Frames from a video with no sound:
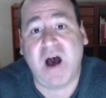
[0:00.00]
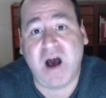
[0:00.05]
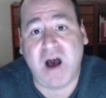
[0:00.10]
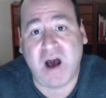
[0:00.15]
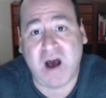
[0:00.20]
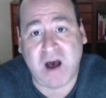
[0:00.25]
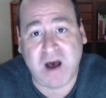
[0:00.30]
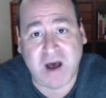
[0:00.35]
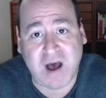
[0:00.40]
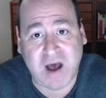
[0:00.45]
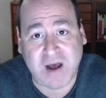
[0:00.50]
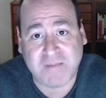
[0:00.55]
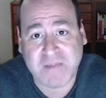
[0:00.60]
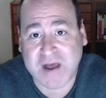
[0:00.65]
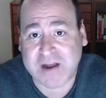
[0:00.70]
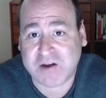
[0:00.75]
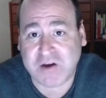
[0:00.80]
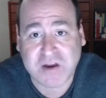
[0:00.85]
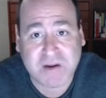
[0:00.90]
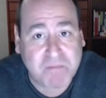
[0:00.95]
I'm
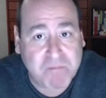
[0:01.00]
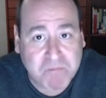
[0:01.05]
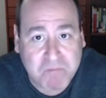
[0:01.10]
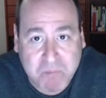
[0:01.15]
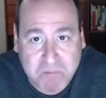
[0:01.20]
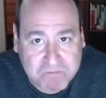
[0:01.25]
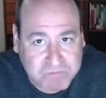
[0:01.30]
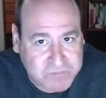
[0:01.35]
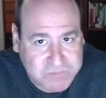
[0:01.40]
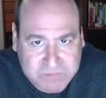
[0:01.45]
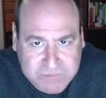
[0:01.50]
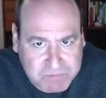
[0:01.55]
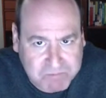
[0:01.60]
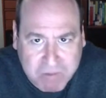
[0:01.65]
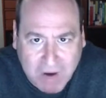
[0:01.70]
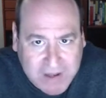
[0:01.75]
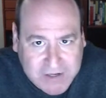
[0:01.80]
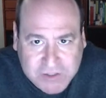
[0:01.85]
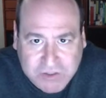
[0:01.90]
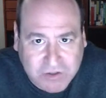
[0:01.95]
not going to
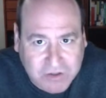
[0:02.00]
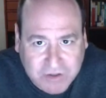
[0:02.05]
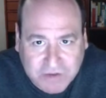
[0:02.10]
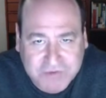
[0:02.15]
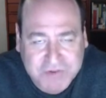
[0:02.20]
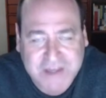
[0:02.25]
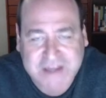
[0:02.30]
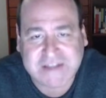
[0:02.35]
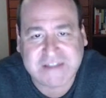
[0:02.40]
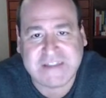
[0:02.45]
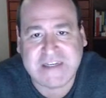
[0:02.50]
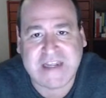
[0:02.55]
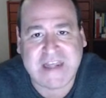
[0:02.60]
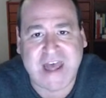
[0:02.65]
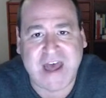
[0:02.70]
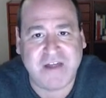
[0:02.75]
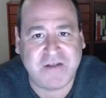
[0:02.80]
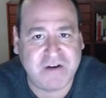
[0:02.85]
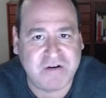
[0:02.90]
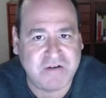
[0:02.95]
bundle things
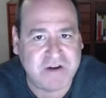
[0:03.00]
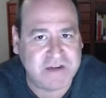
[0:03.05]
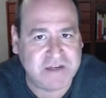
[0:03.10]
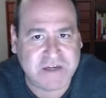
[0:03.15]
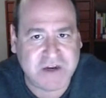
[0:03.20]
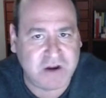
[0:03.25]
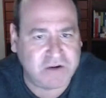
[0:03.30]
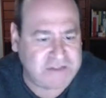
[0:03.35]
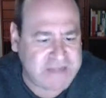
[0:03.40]
together and